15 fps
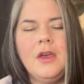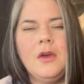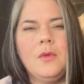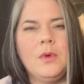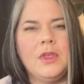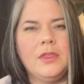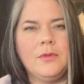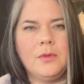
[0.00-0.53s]

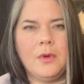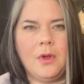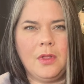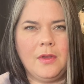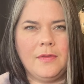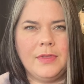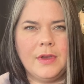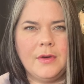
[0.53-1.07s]
went through all
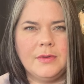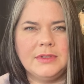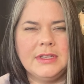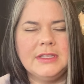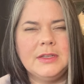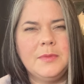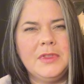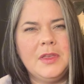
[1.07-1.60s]
of those,
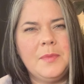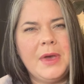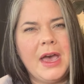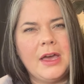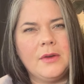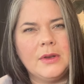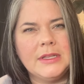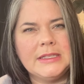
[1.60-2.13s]
and some of the
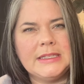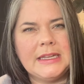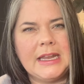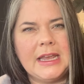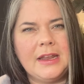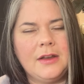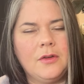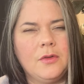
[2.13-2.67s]
patterns that I
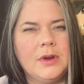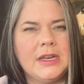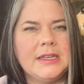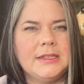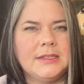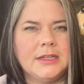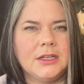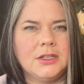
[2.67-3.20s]
had already
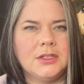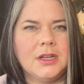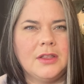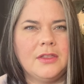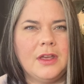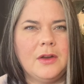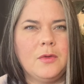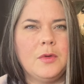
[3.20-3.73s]
stitched I
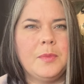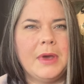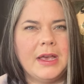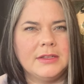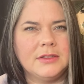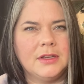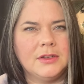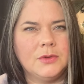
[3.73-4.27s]
thought I would
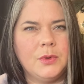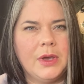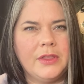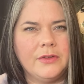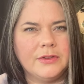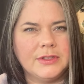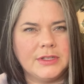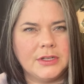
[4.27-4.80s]
pass on to
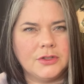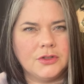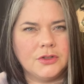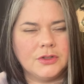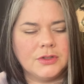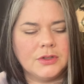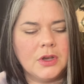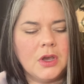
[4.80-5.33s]
other
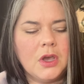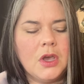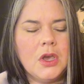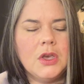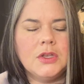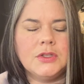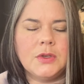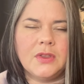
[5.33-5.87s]
stitchers.
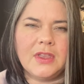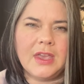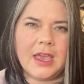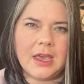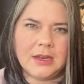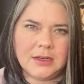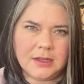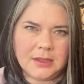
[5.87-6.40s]
So at the
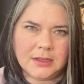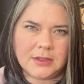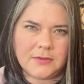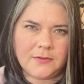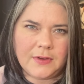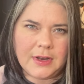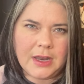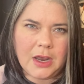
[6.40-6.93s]
end of this
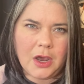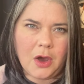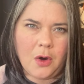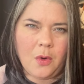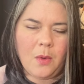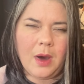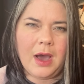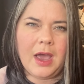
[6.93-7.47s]

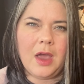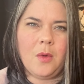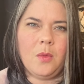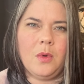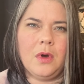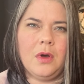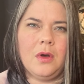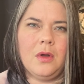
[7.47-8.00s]
video I
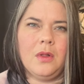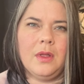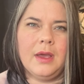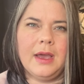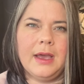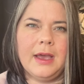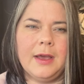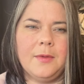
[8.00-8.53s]
will
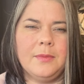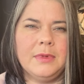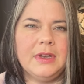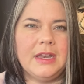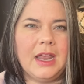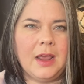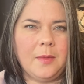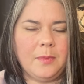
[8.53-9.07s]

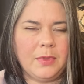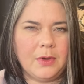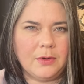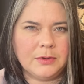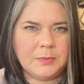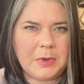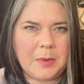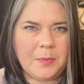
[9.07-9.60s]
name
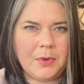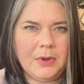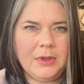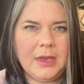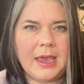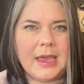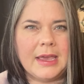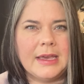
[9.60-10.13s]
those people,
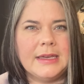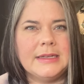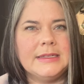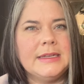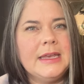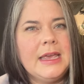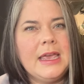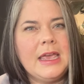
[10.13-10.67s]
and
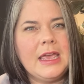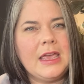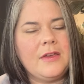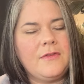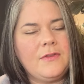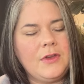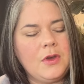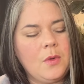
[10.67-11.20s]

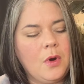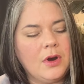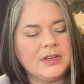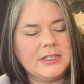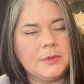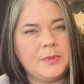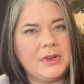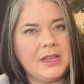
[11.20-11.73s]
if you are
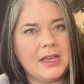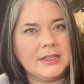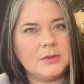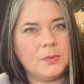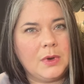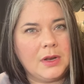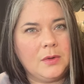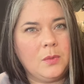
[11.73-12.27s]
someone
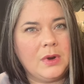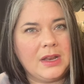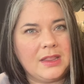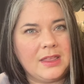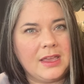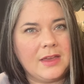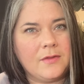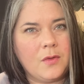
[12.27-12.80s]
that's won one of
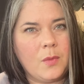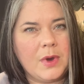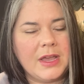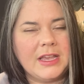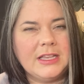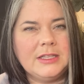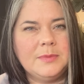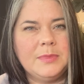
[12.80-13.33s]
the
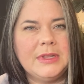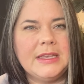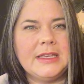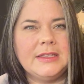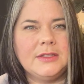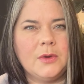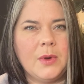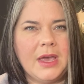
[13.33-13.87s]
giveaways,
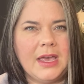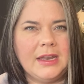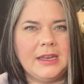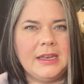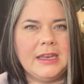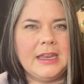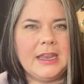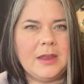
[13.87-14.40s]
please go ahead
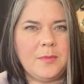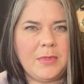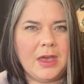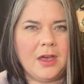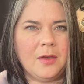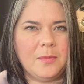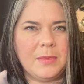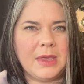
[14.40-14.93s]
and
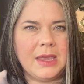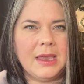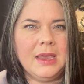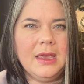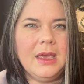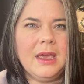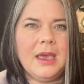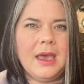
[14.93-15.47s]
email
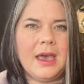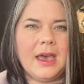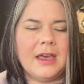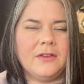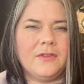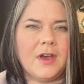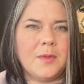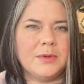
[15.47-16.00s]
me
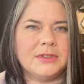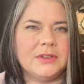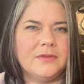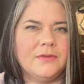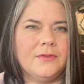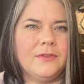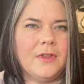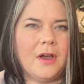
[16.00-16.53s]
at
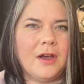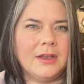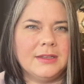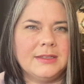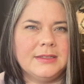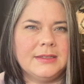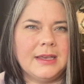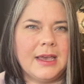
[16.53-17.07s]

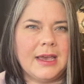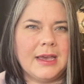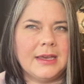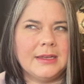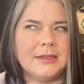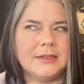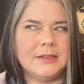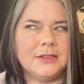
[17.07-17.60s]

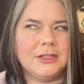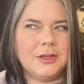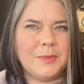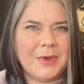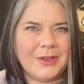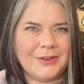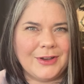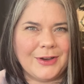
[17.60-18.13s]

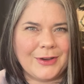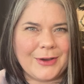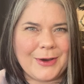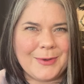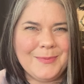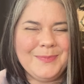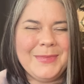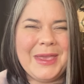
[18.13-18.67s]

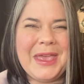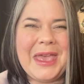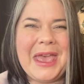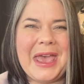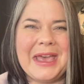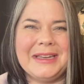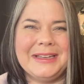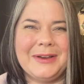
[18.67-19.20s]
fibersandfloss@gmail.com
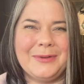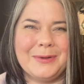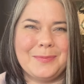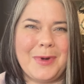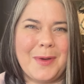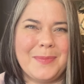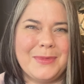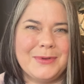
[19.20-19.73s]
and I will
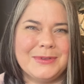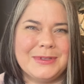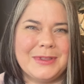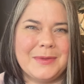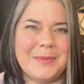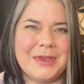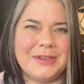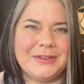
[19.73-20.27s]
pop those in the
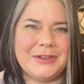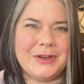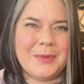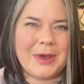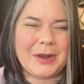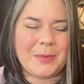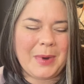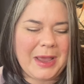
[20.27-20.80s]
mail to you
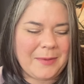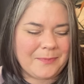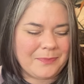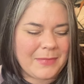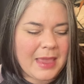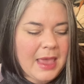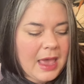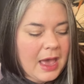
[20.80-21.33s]
right away.
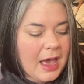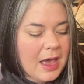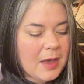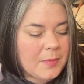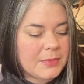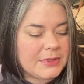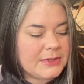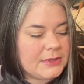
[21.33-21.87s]

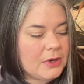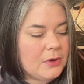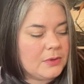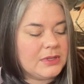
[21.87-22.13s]
So